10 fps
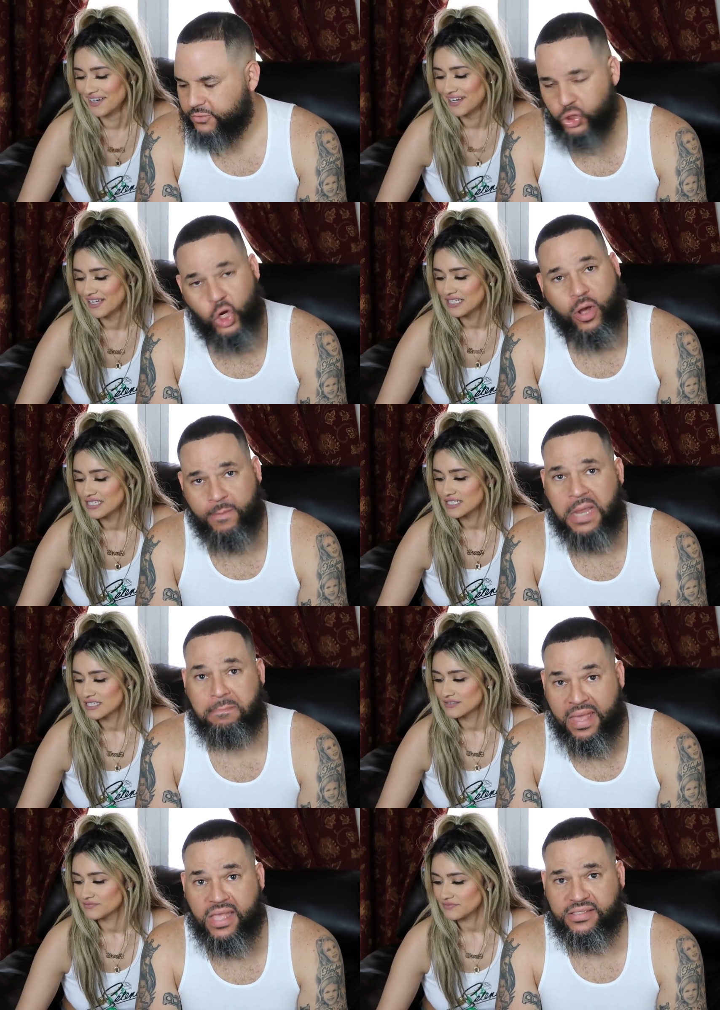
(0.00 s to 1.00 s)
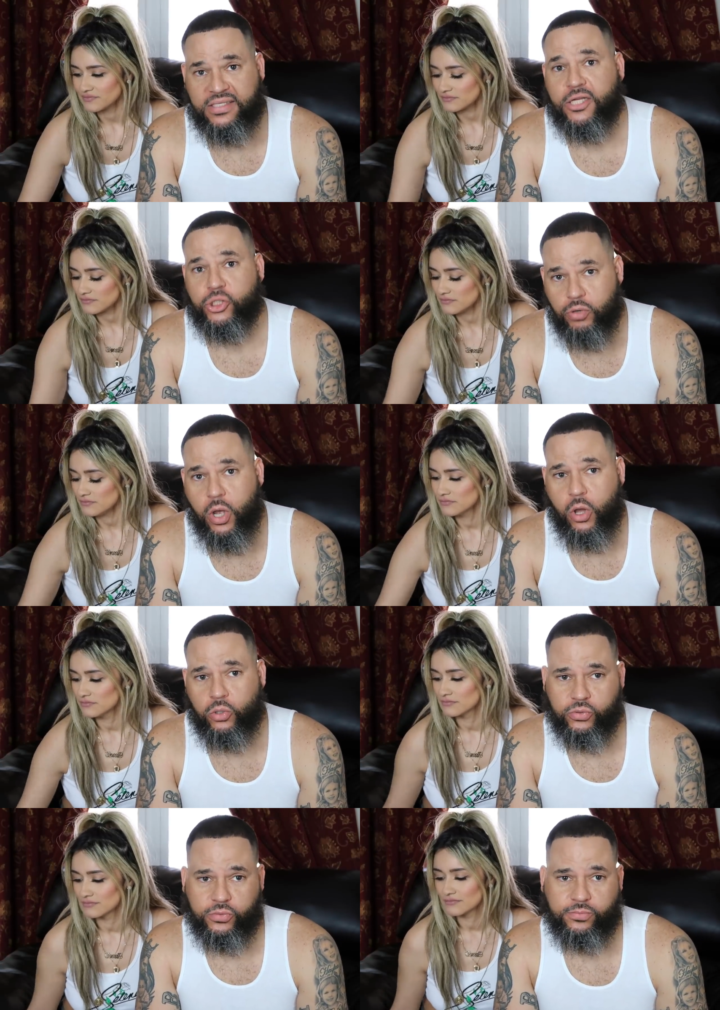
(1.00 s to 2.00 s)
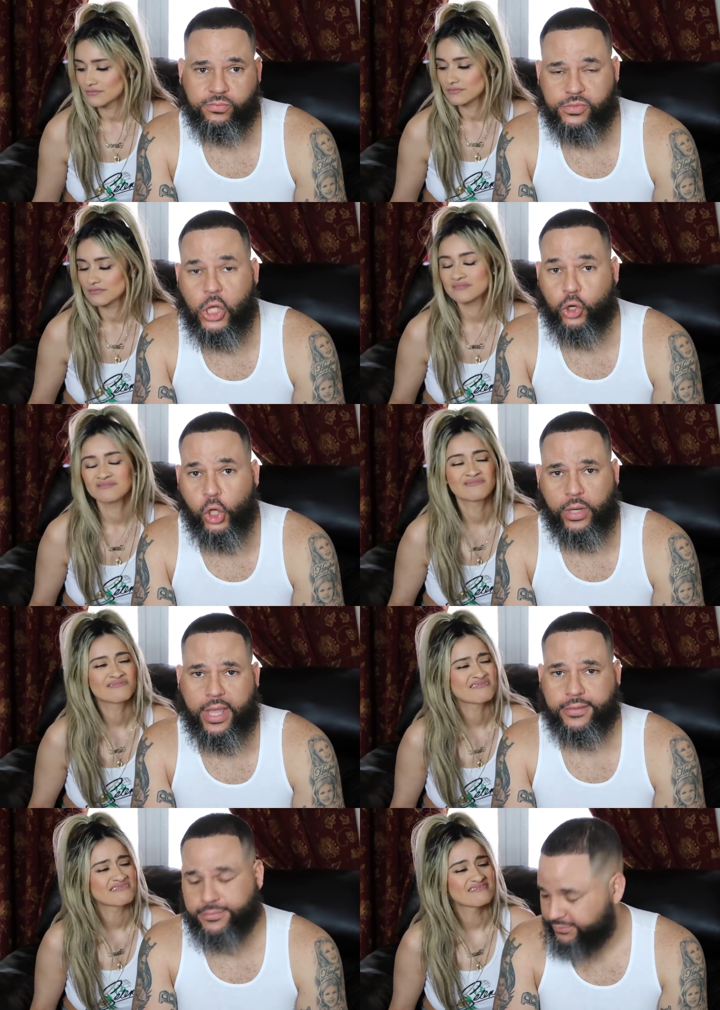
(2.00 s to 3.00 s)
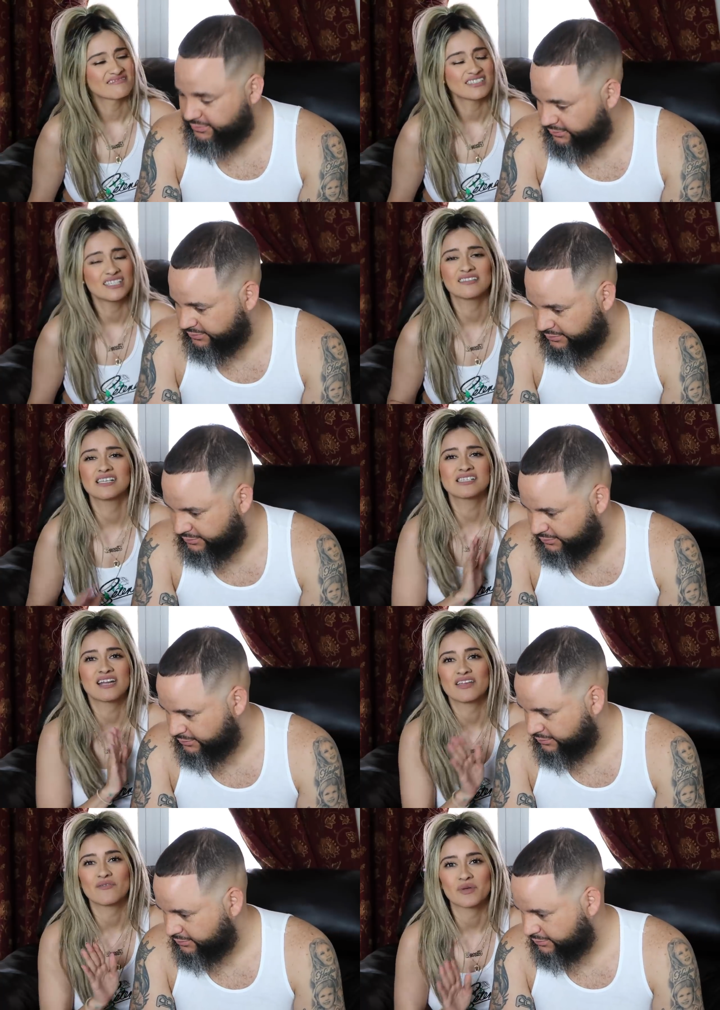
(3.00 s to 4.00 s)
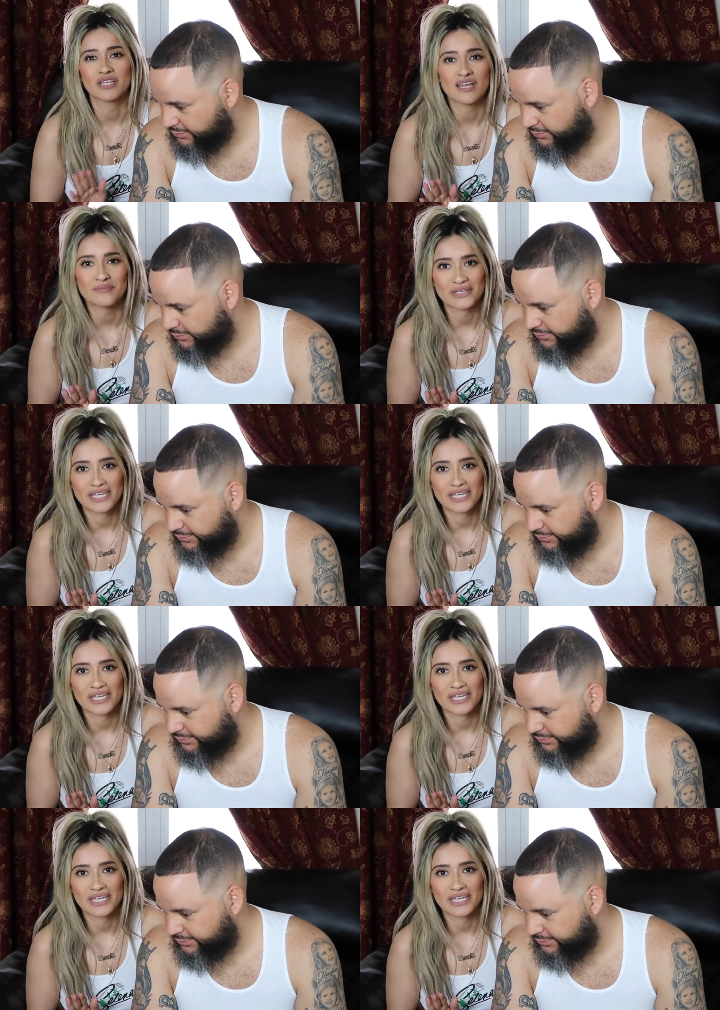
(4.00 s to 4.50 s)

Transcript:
Speaker 1: You know I make masks out of drawers. Y'all know that
Speaker 2: let's not even bring that up